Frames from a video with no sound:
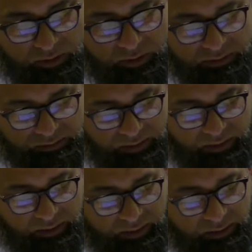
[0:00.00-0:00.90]
in
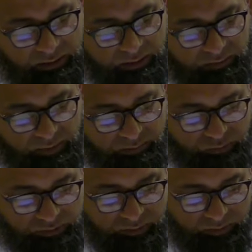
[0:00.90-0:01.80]
Sahihain, Imam
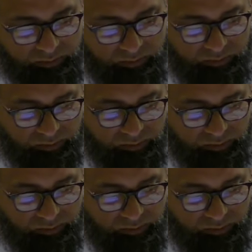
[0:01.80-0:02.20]
Muslim,